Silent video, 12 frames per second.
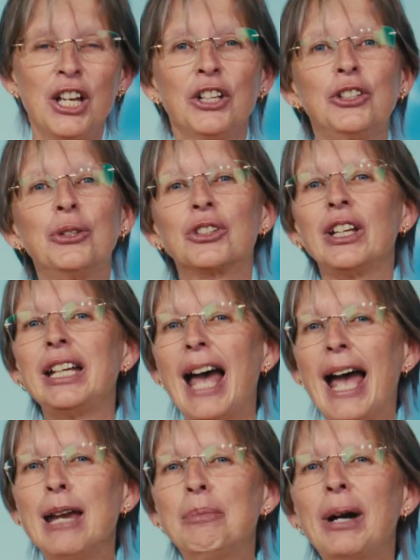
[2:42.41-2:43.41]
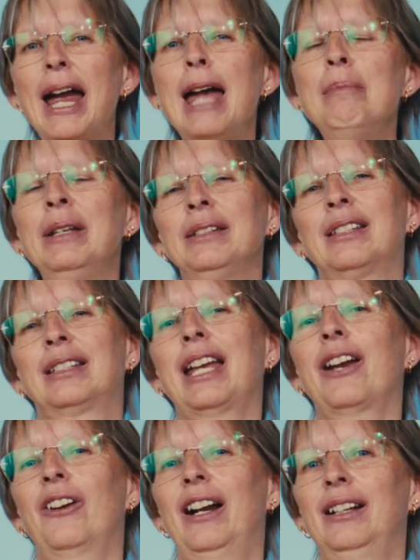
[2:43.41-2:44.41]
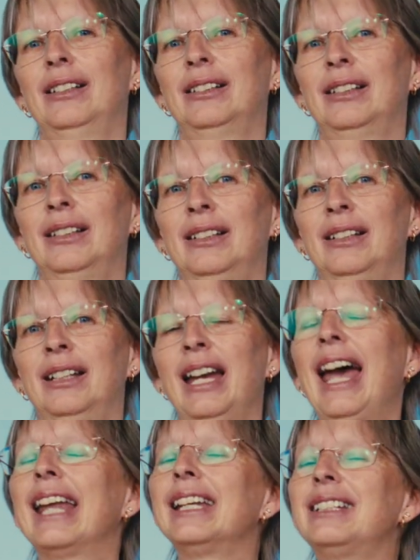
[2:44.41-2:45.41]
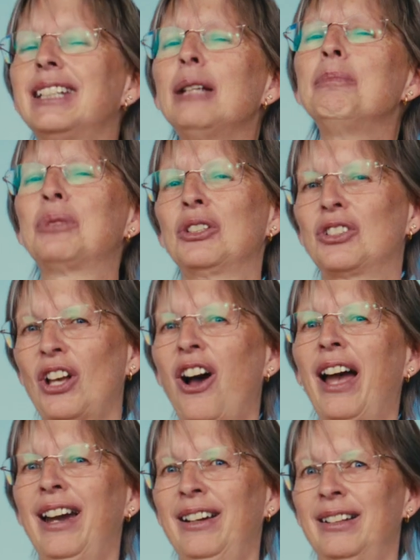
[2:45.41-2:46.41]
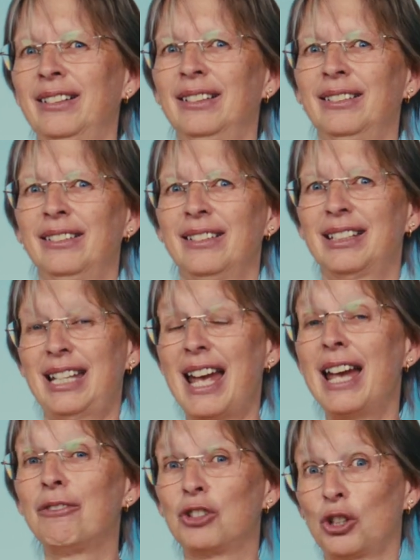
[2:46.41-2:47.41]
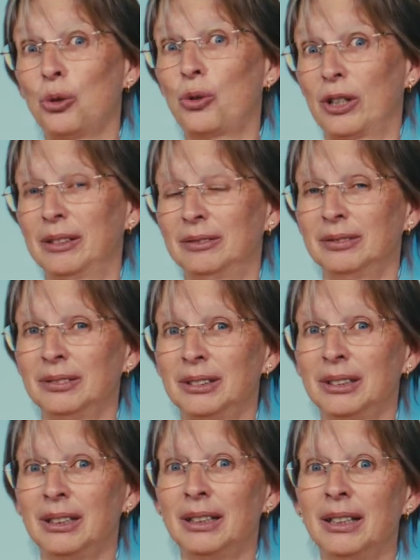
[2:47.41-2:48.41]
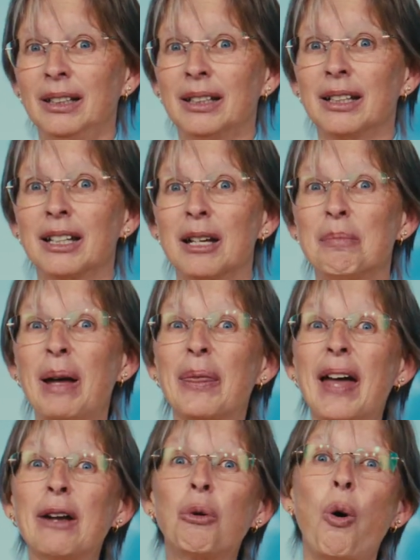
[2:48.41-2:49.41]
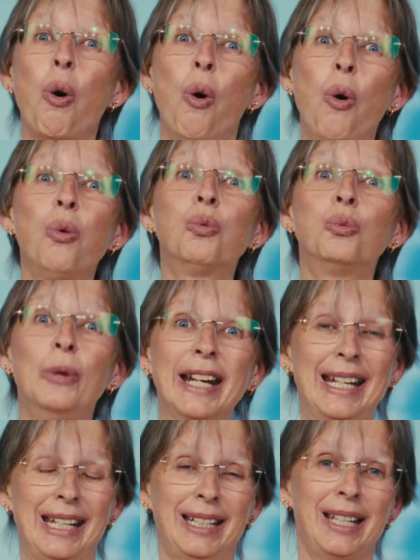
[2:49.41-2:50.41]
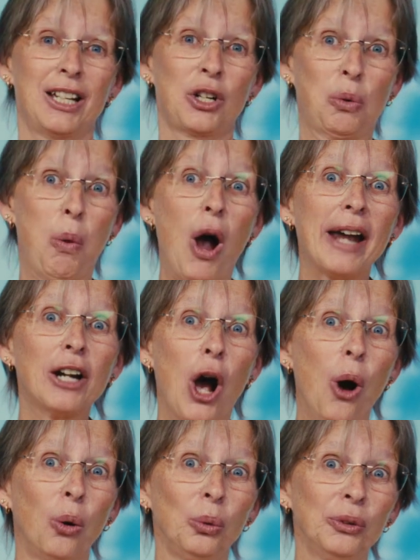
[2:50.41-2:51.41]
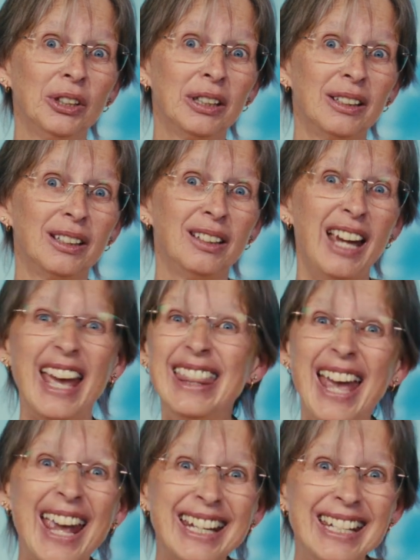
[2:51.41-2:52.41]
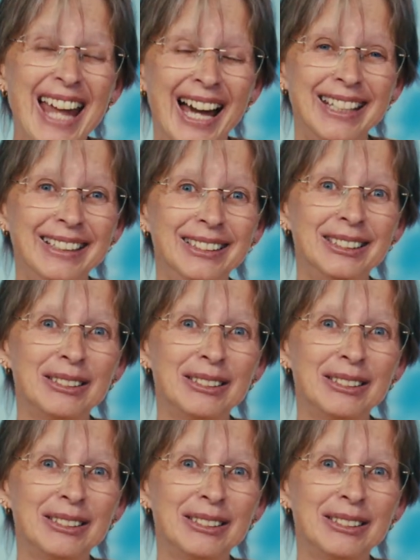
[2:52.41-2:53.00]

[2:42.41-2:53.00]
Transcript: You see, Abraham and Sarah had a deep desire to have children, but they were already quite old and they had none.